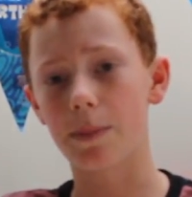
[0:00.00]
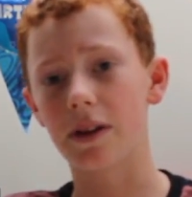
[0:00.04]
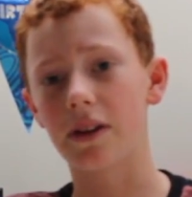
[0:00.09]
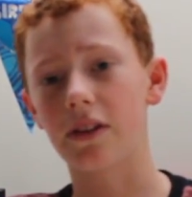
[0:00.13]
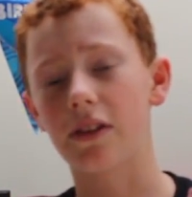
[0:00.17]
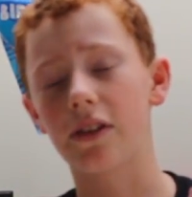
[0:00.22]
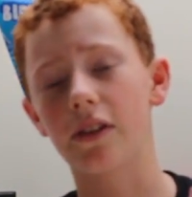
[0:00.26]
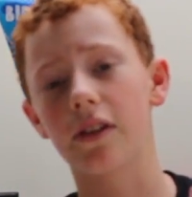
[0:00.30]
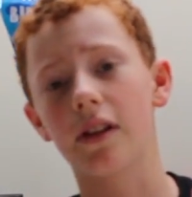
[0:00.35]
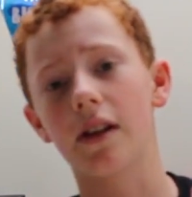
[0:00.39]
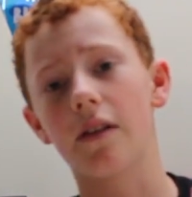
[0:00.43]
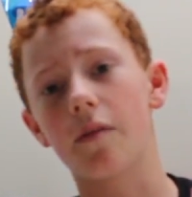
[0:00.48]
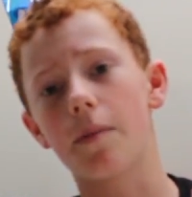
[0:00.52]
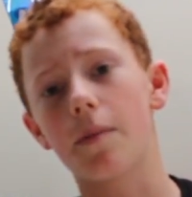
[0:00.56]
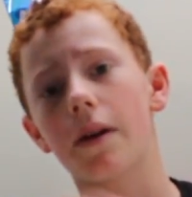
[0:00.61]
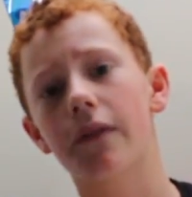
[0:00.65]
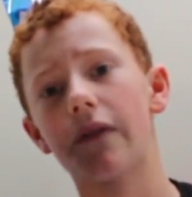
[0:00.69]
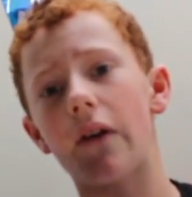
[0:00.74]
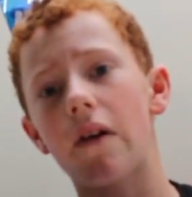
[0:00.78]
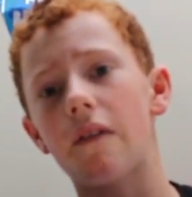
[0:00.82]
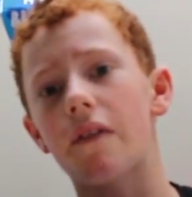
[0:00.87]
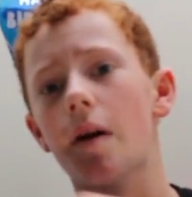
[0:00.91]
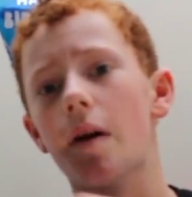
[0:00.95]
Please leave a
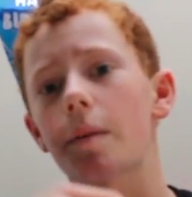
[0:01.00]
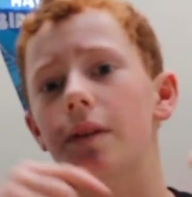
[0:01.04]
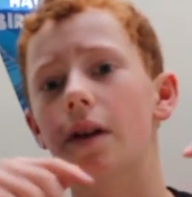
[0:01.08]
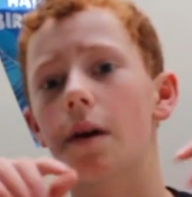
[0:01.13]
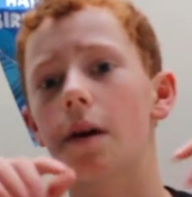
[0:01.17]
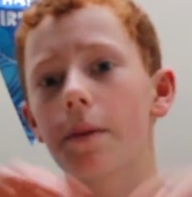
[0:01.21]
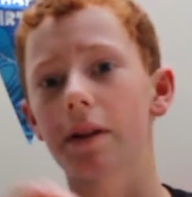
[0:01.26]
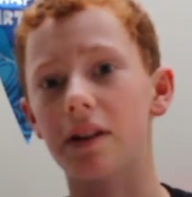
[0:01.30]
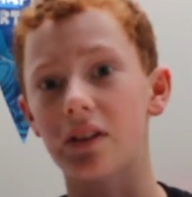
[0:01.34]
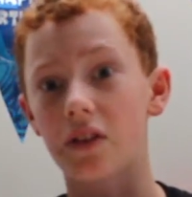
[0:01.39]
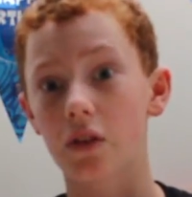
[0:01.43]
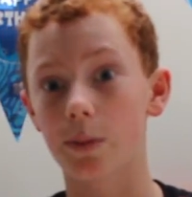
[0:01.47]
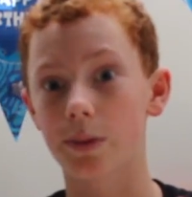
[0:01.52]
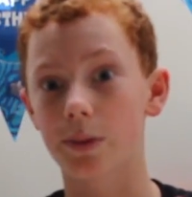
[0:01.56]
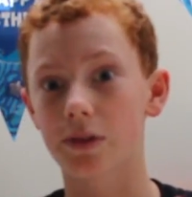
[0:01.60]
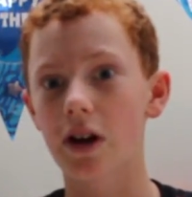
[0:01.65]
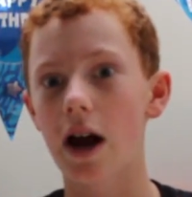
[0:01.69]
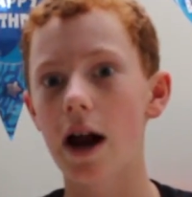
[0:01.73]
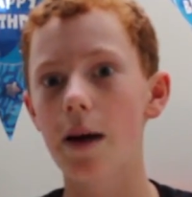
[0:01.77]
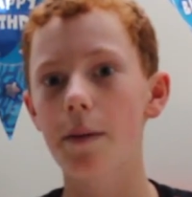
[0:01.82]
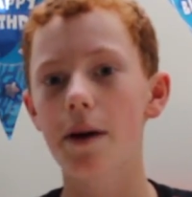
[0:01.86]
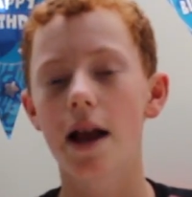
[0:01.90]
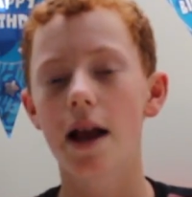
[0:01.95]
big fat thumbs up and
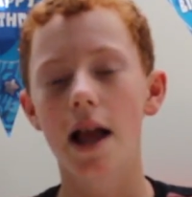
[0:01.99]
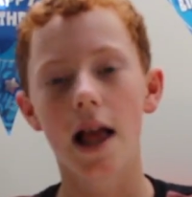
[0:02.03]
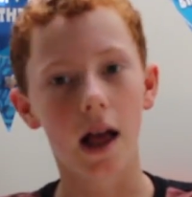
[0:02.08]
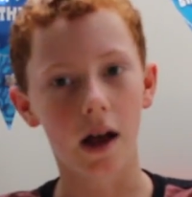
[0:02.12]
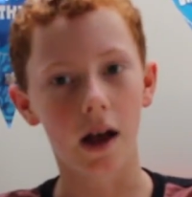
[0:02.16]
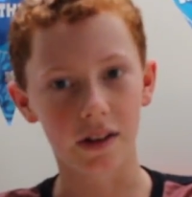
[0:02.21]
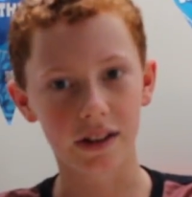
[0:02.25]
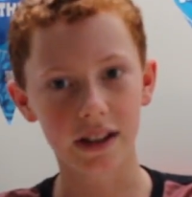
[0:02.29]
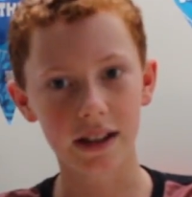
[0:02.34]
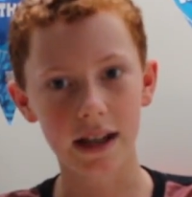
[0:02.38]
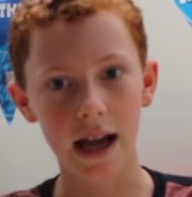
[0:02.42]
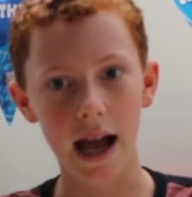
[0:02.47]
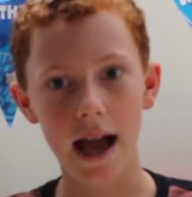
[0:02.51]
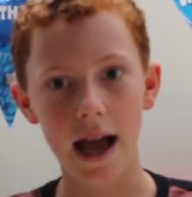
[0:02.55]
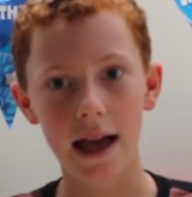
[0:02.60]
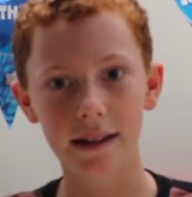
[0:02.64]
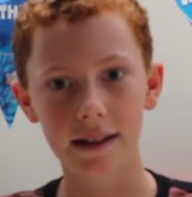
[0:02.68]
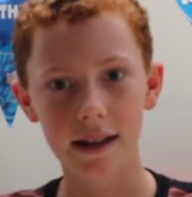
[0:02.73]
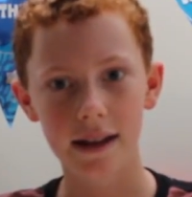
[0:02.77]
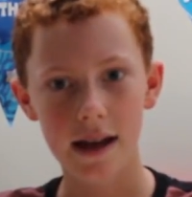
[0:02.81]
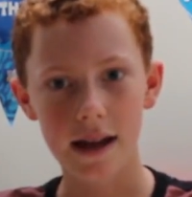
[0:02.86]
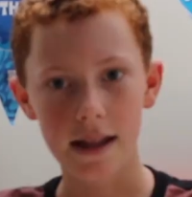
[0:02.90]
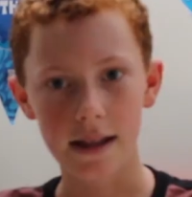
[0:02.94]
subscribe, and I'll see you guys